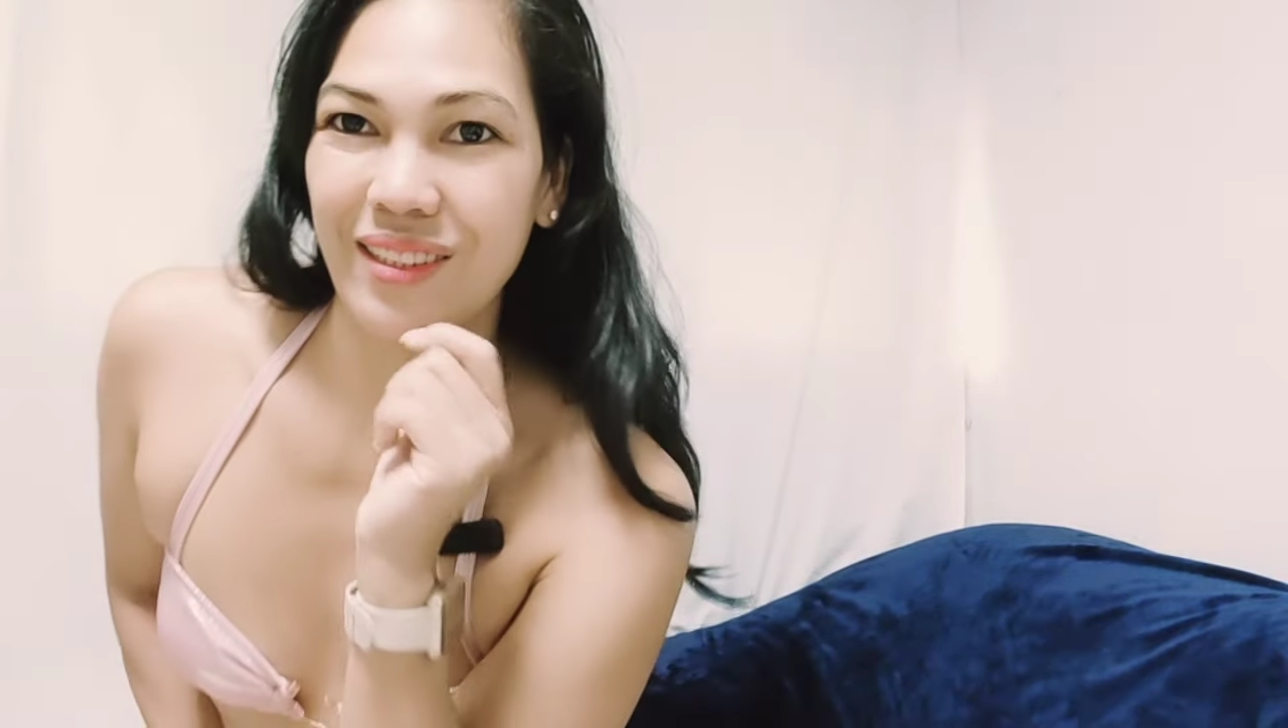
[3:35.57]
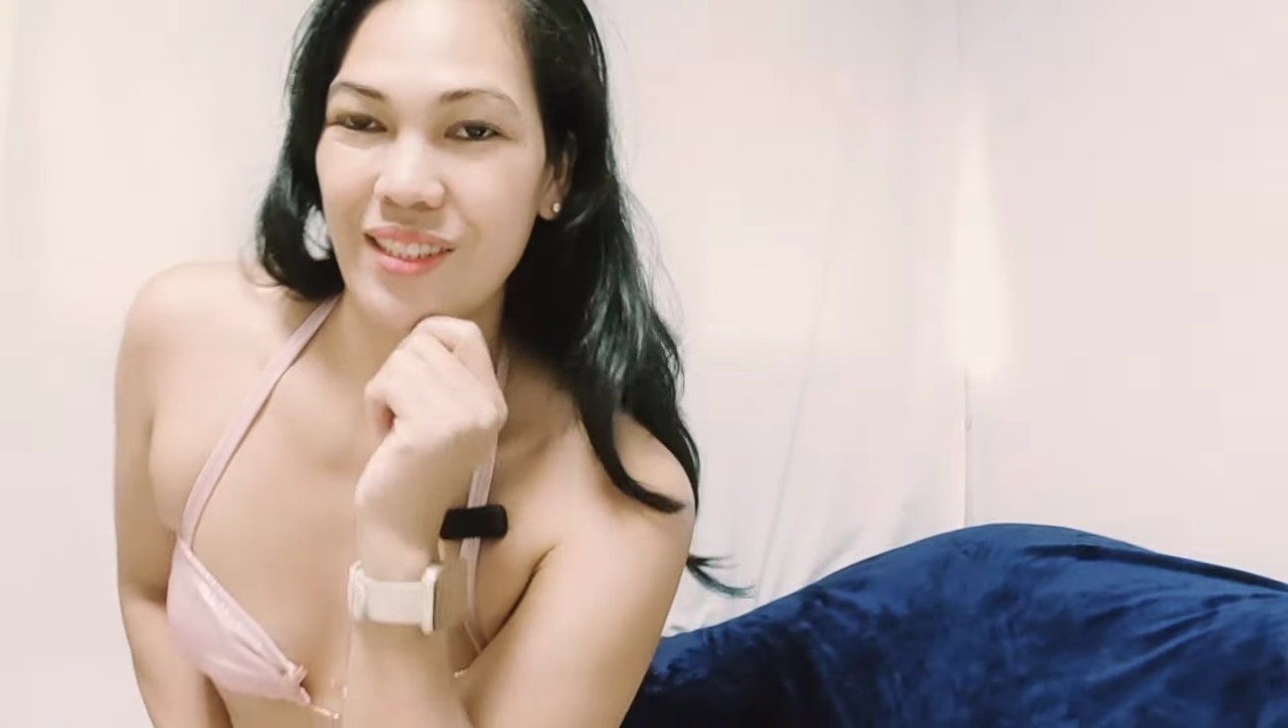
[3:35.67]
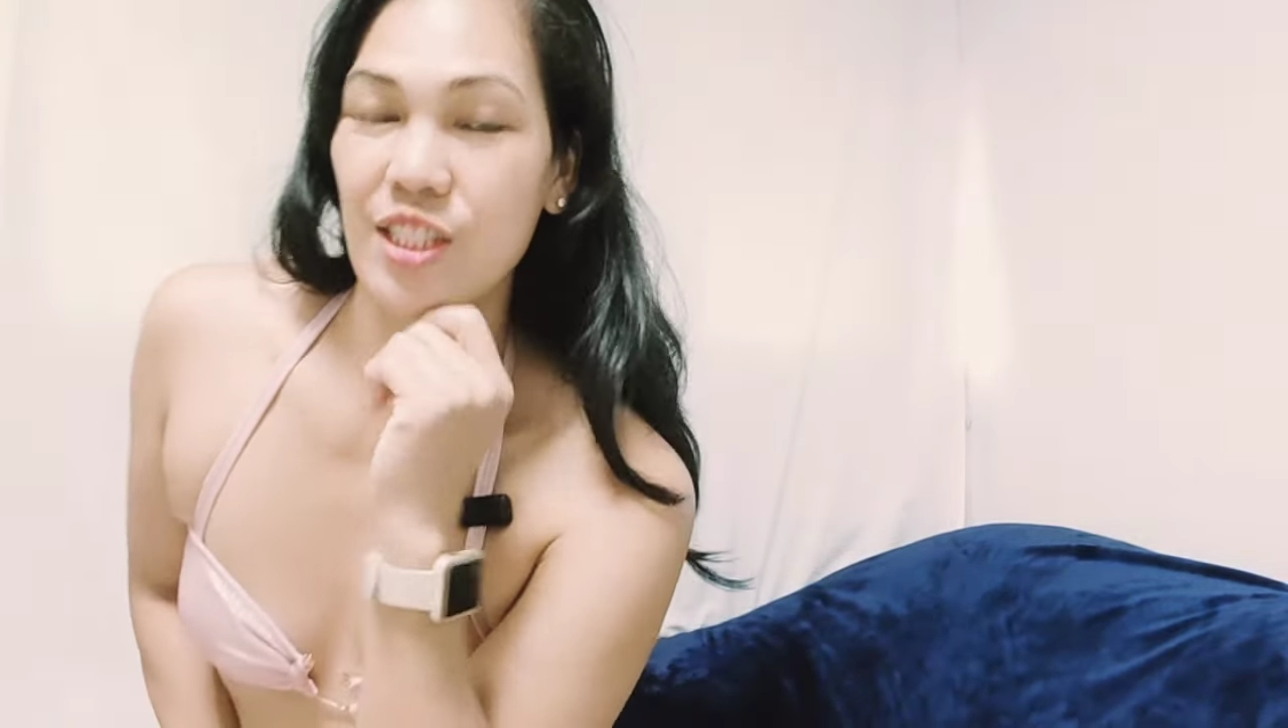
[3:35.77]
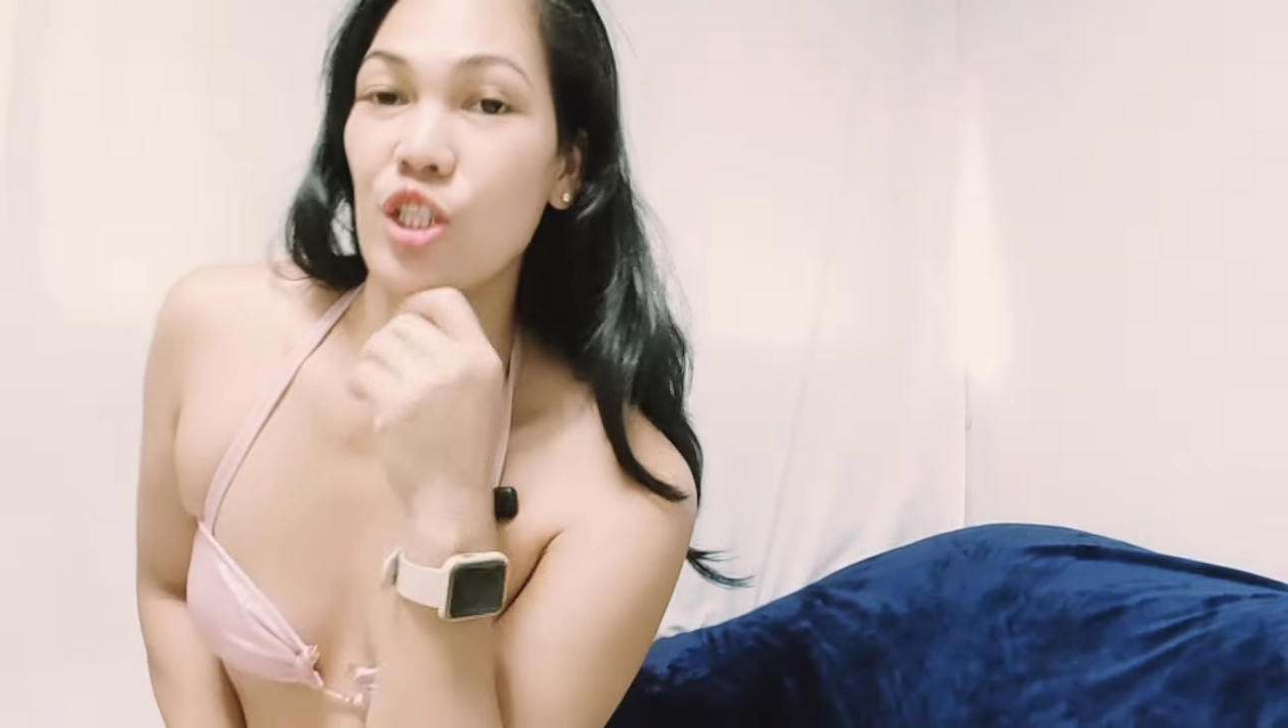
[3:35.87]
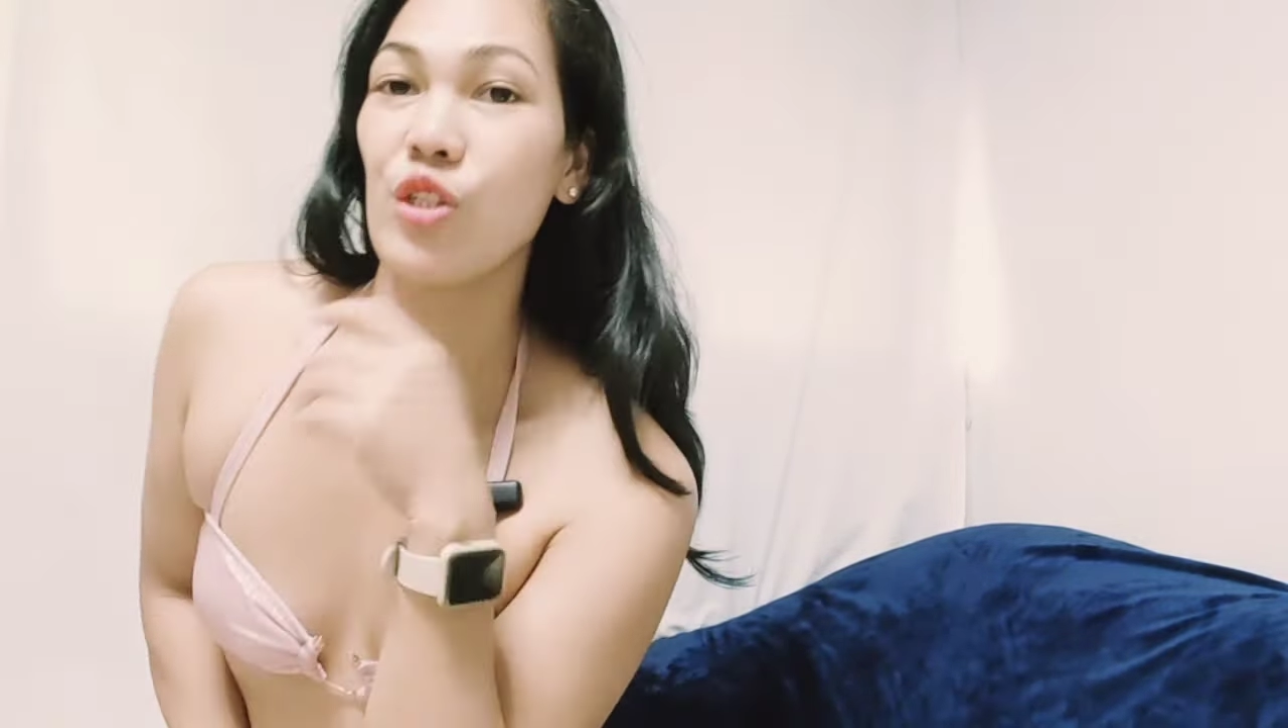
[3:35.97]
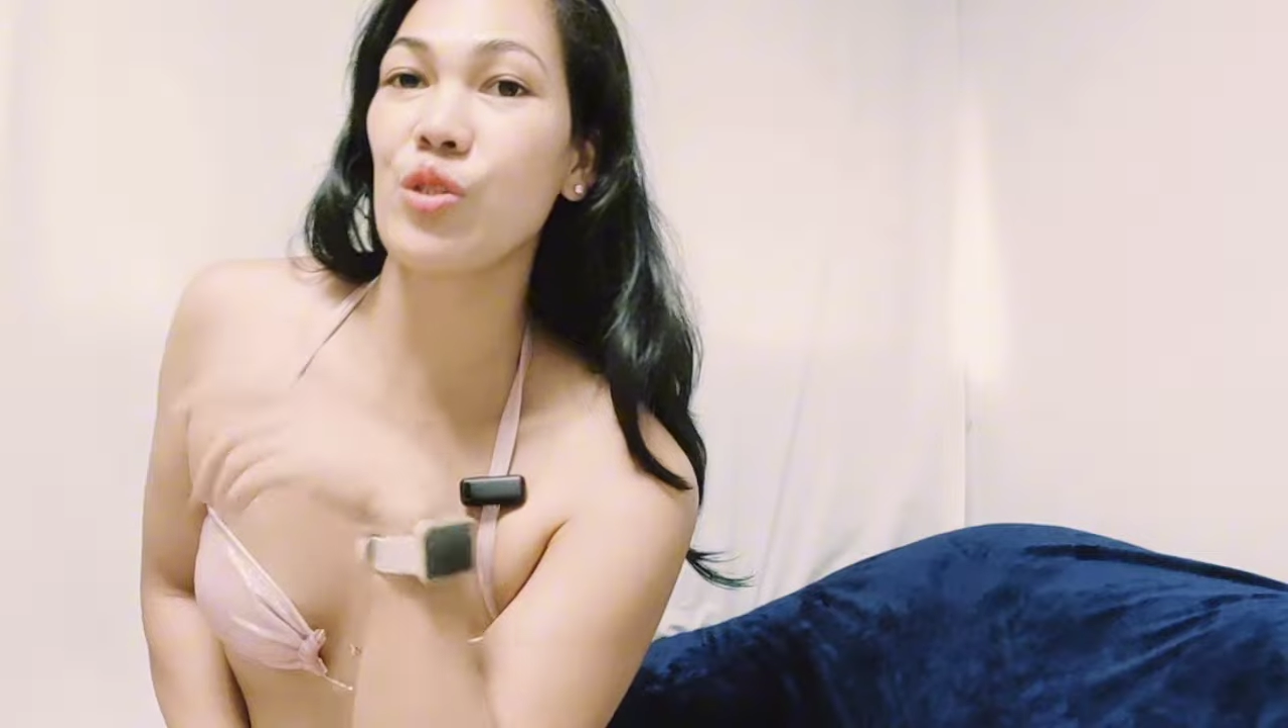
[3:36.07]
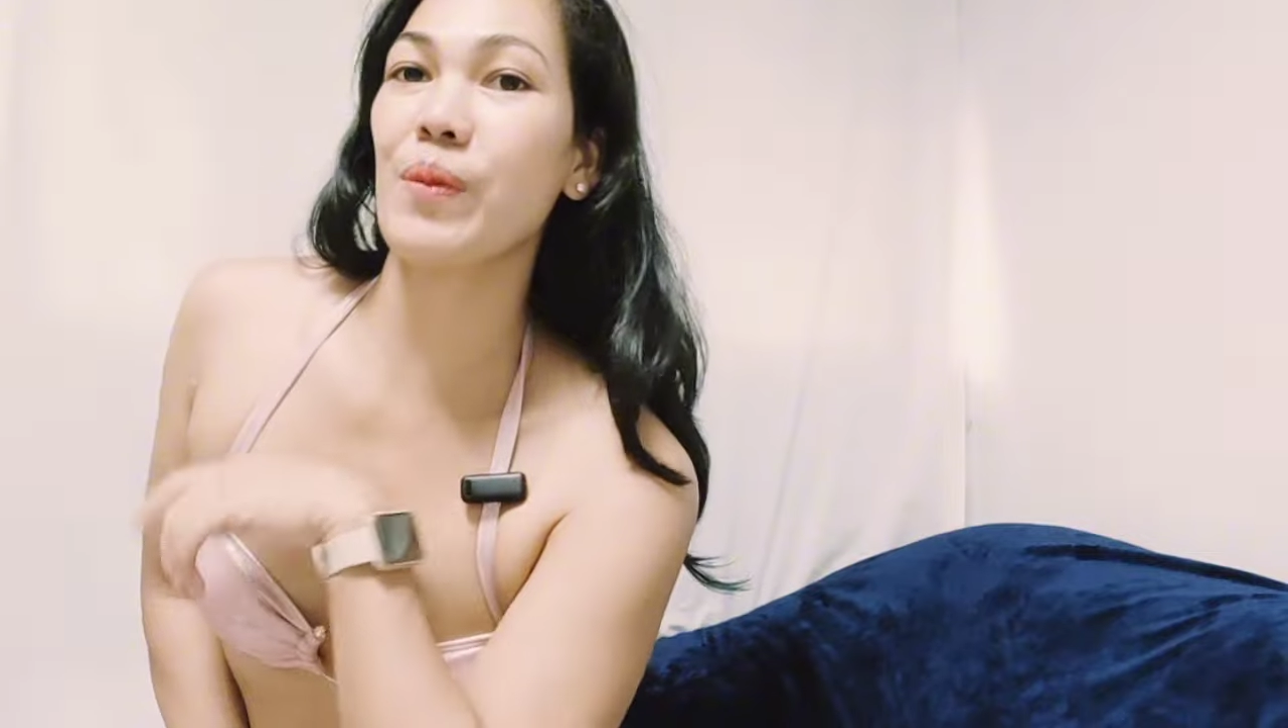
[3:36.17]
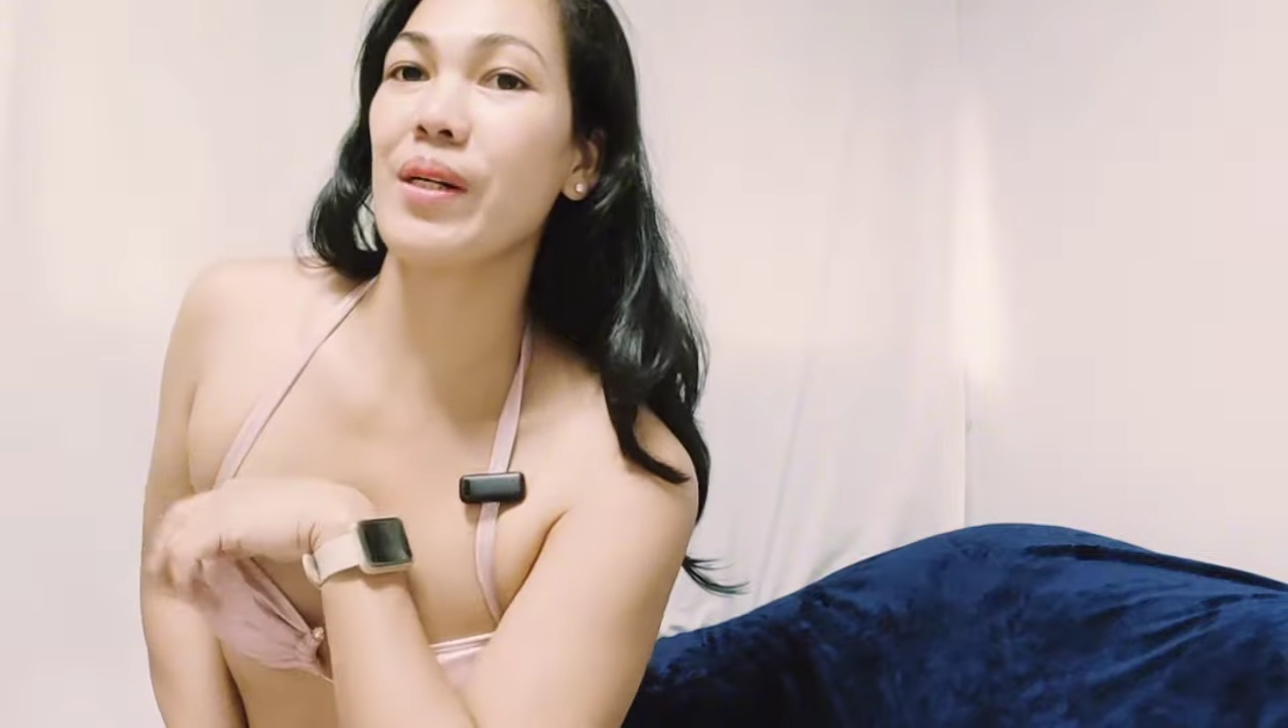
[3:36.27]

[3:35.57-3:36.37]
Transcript: See you to